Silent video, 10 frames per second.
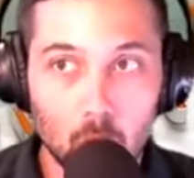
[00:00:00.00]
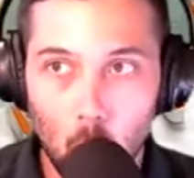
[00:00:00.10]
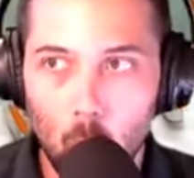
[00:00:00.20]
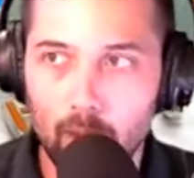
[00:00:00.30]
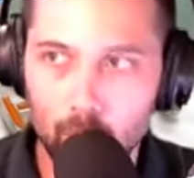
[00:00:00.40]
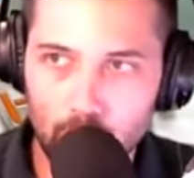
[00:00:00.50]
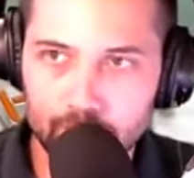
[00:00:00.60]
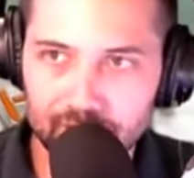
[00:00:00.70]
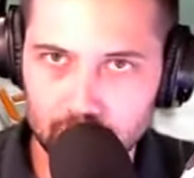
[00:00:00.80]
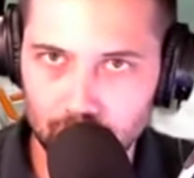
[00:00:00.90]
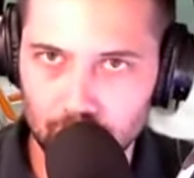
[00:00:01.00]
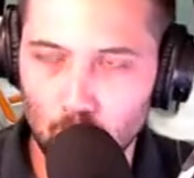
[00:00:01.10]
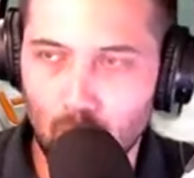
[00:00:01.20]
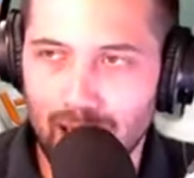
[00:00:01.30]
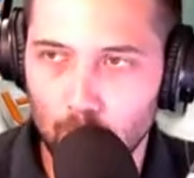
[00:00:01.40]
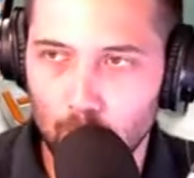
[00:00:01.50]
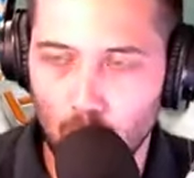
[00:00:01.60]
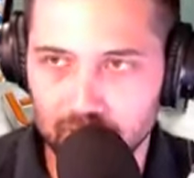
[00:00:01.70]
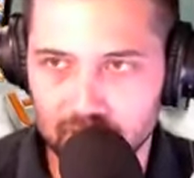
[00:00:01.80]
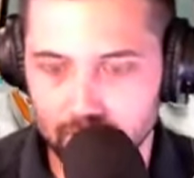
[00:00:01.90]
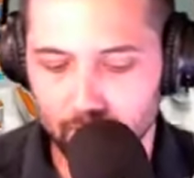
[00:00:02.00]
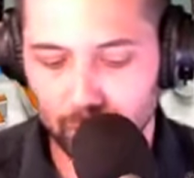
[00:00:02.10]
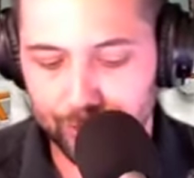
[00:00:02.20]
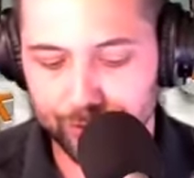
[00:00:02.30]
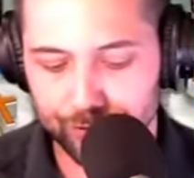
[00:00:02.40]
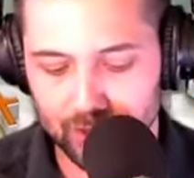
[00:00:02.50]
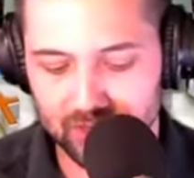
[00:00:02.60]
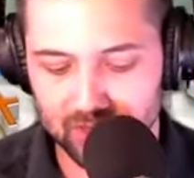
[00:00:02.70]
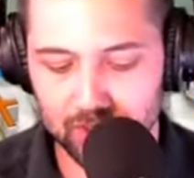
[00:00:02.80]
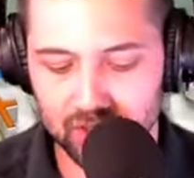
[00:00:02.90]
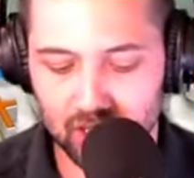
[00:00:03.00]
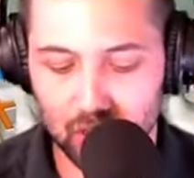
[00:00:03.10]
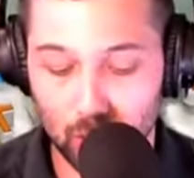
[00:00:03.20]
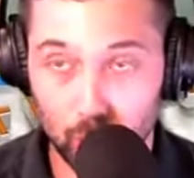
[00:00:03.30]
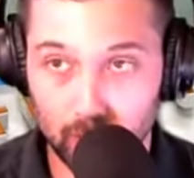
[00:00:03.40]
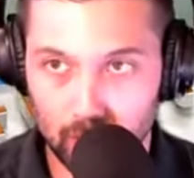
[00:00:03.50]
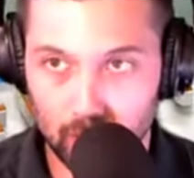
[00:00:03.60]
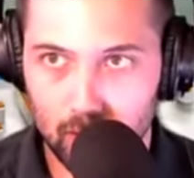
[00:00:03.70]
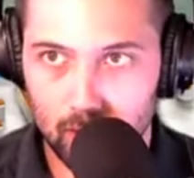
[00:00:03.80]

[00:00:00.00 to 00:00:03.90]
low end wide receiver two, high end wide receiver three for us this particular week.